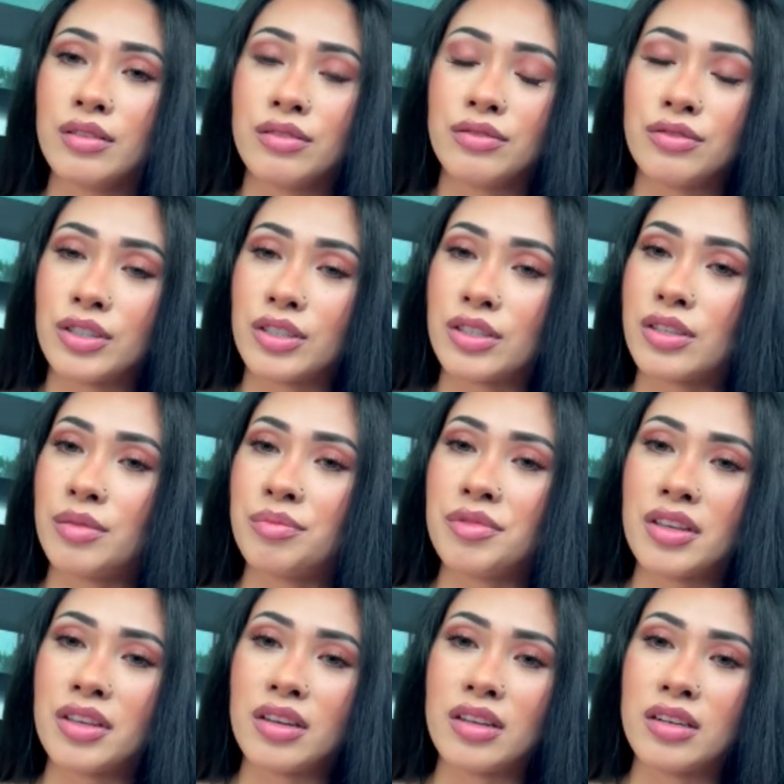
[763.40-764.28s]
for
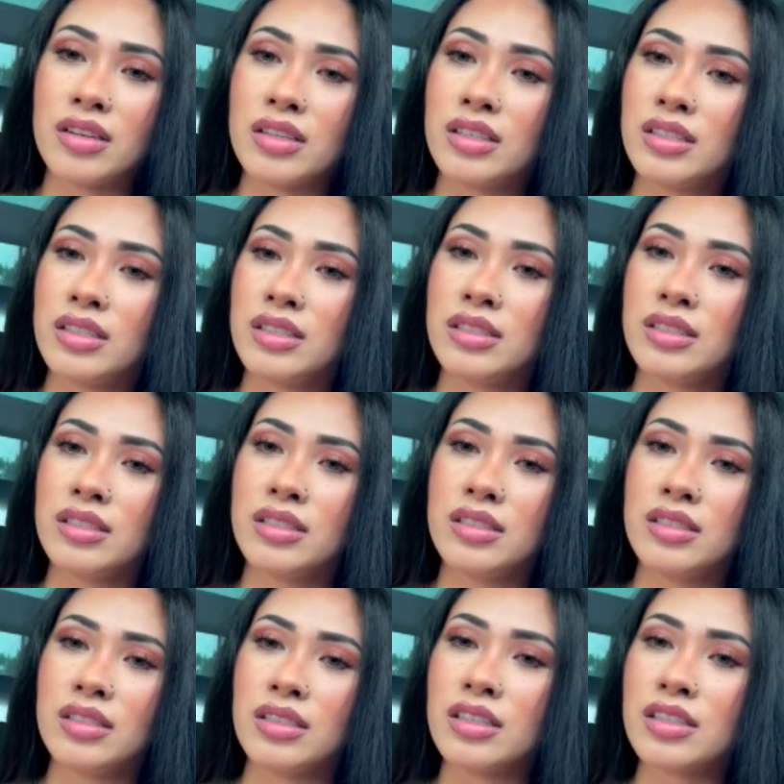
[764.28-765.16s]
something.
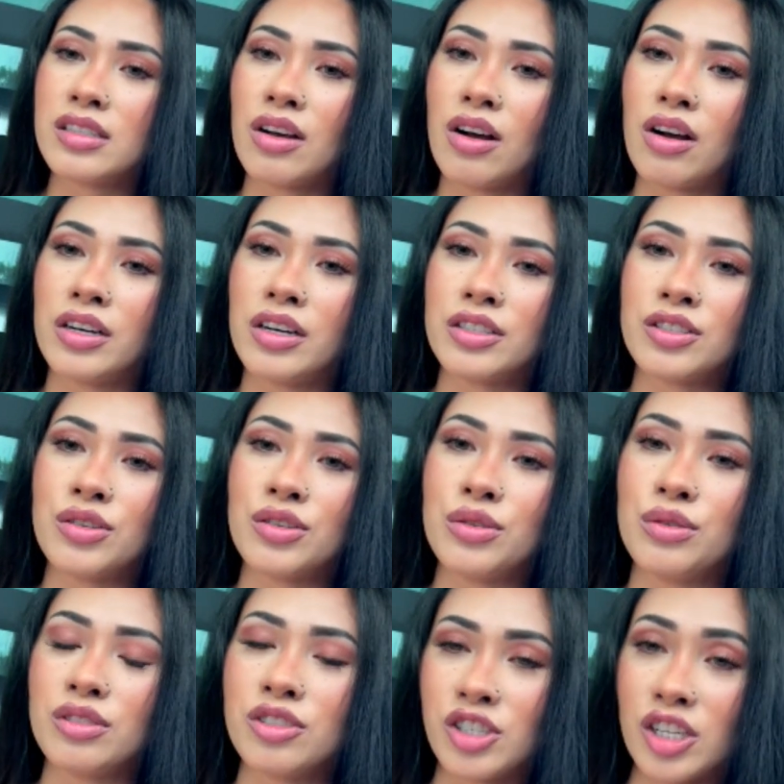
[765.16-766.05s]
It's hard
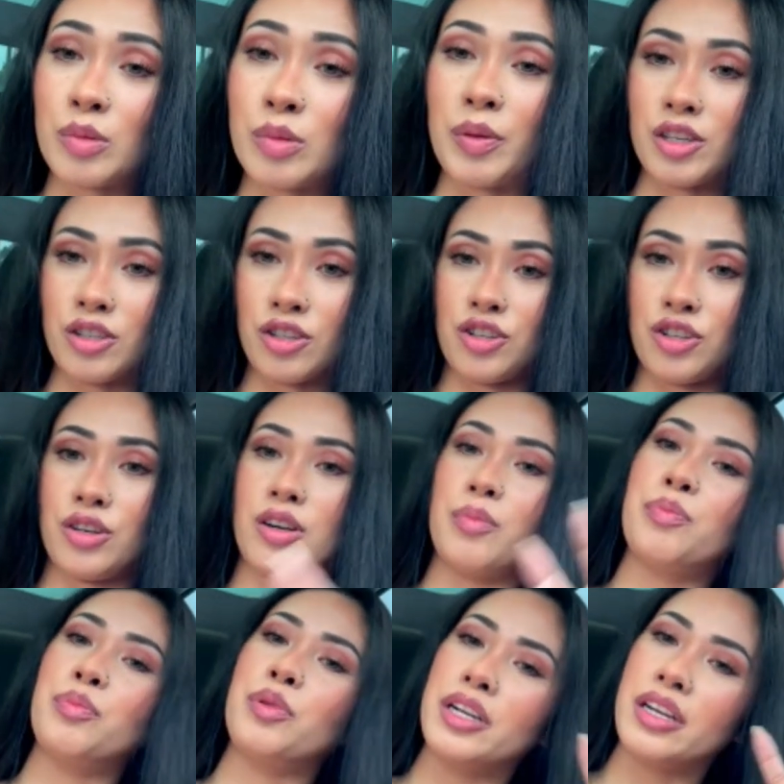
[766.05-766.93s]
to just because you're
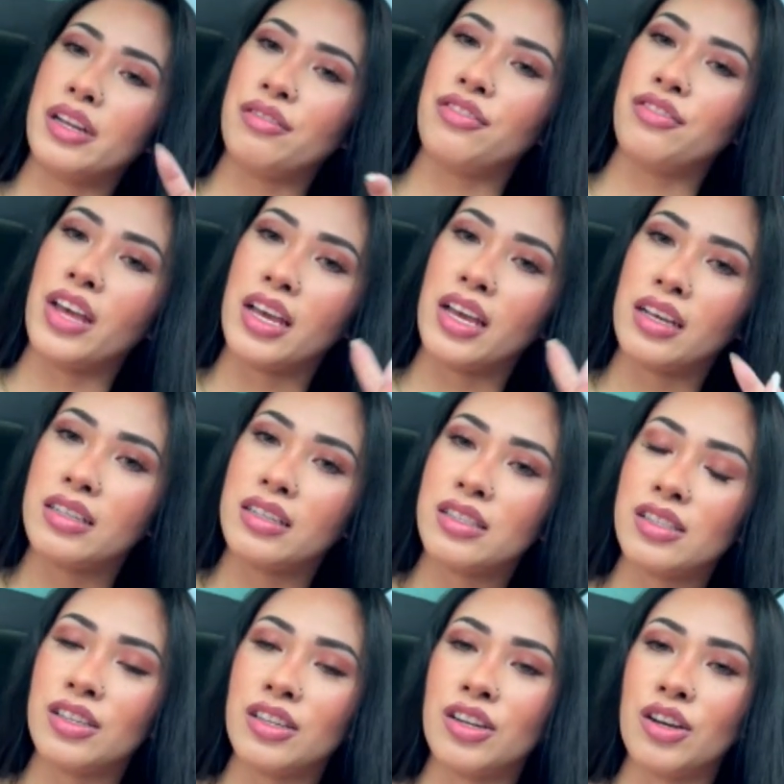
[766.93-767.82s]
a pretty
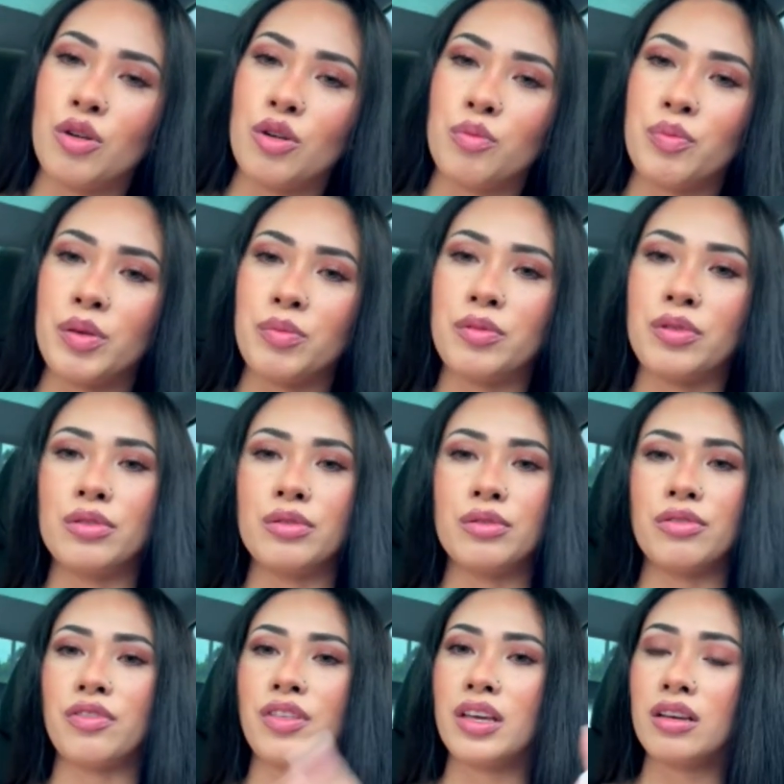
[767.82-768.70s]
face,
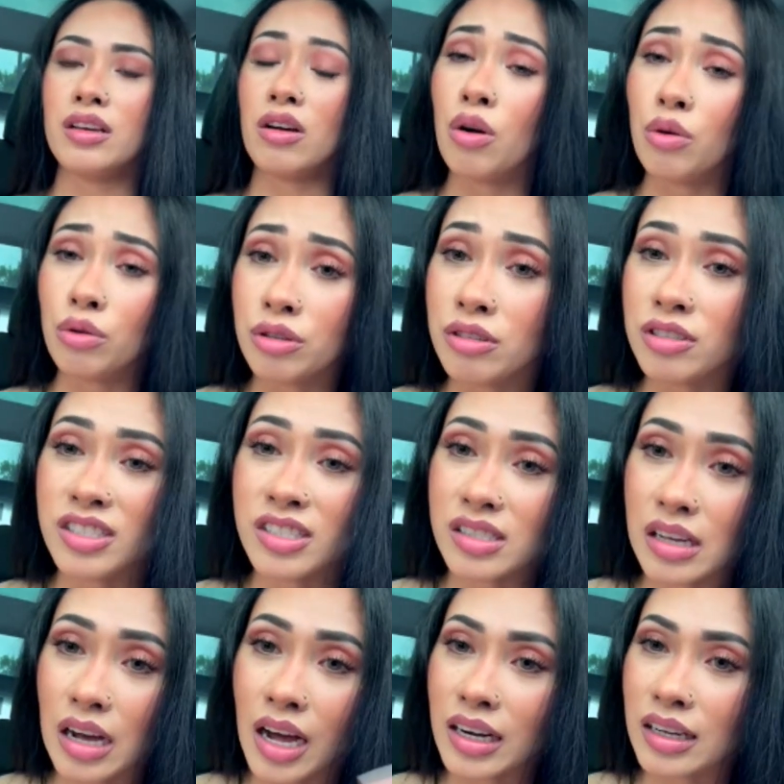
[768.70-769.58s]
people think, oh, you
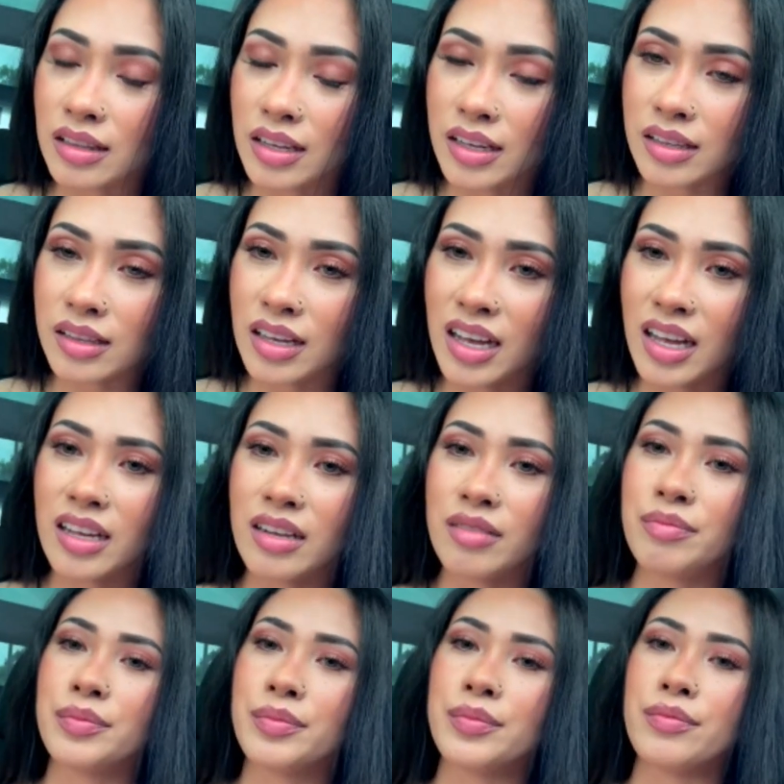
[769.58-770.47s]
just got it like that.
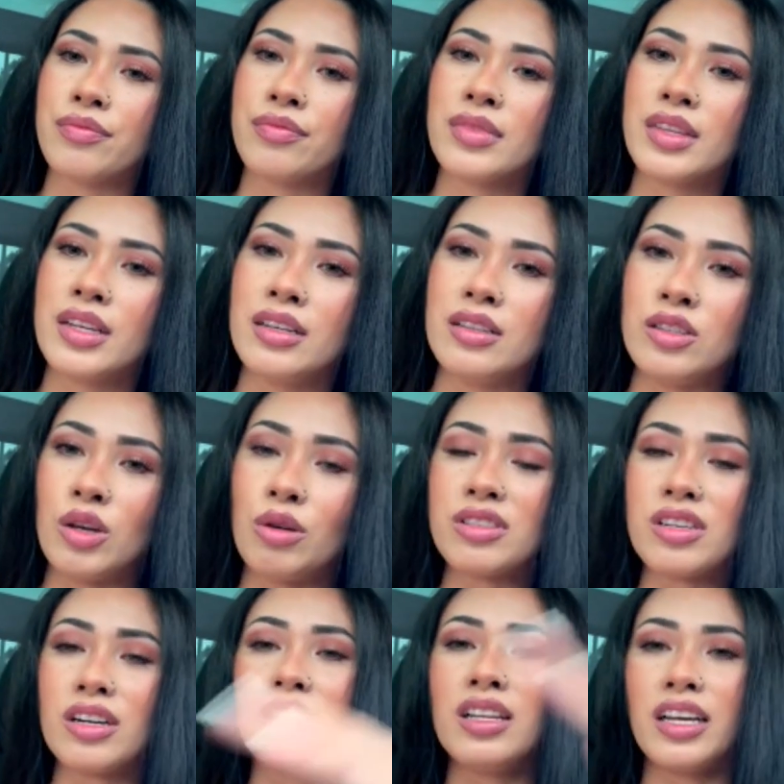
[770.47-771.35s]

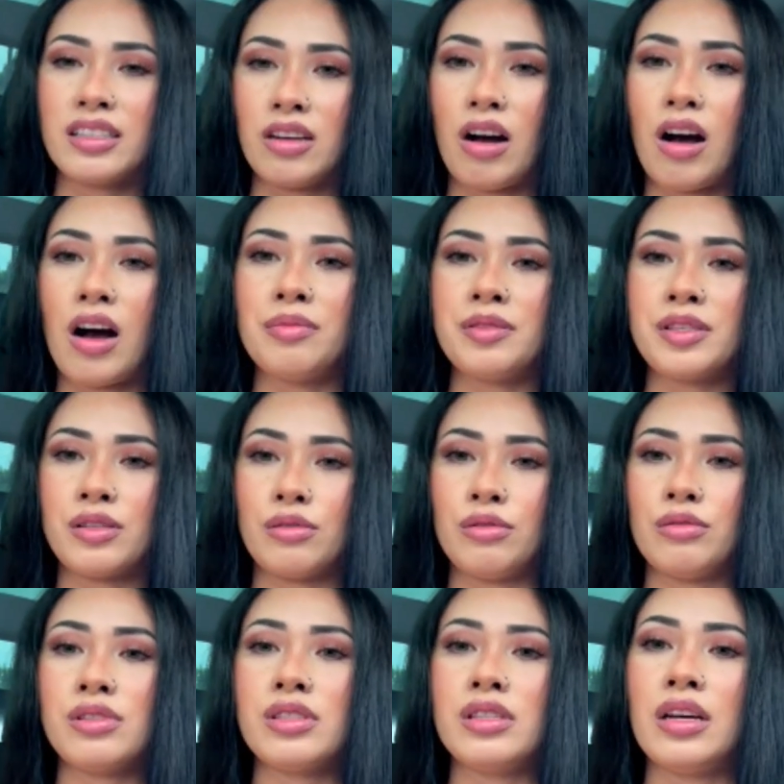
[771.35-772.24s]
Those are like the
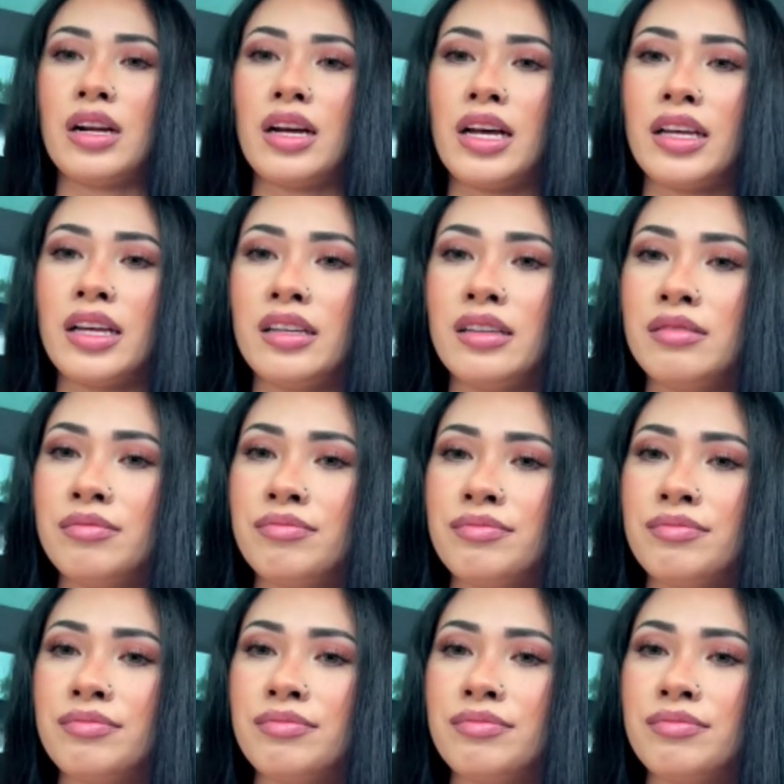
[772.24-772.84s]
obstacles that I